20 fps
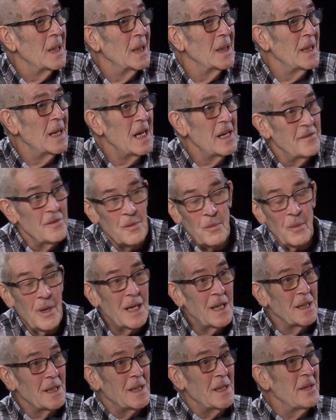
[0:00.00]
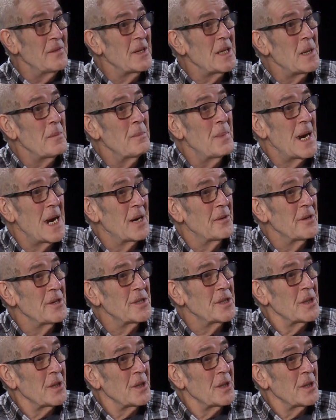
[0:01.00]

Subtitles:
Alive and Well and Living in Paris,